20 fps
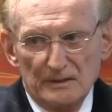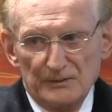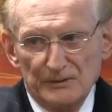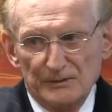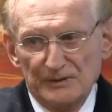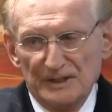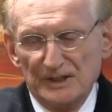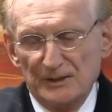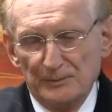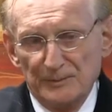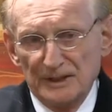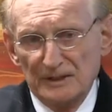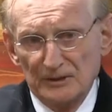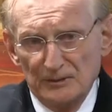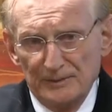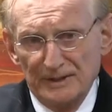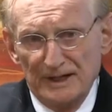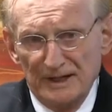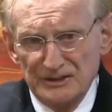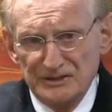you need to be a little
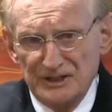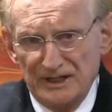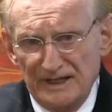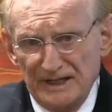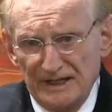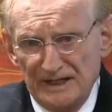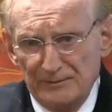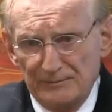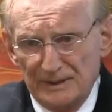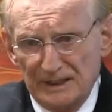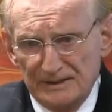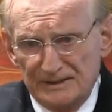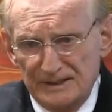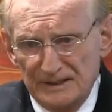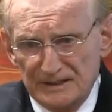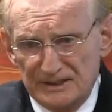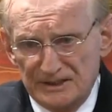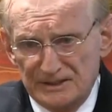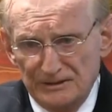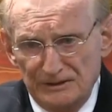bit educated about
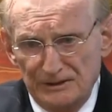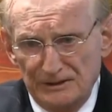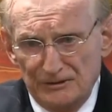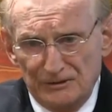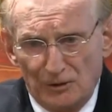this so you